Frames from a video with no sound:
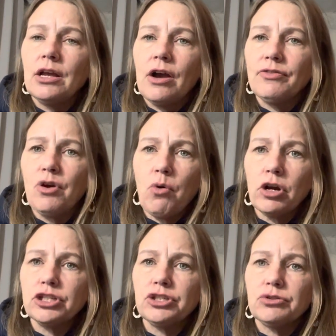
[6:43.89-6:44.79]
of
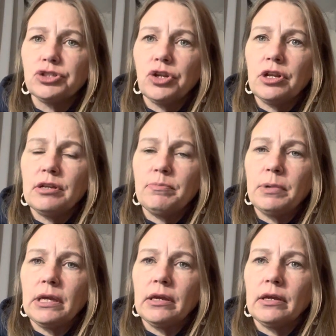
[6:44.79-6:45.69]
course you shouldn't
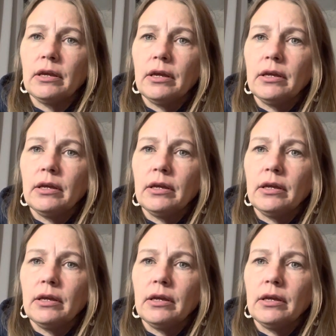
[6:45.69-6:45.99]
be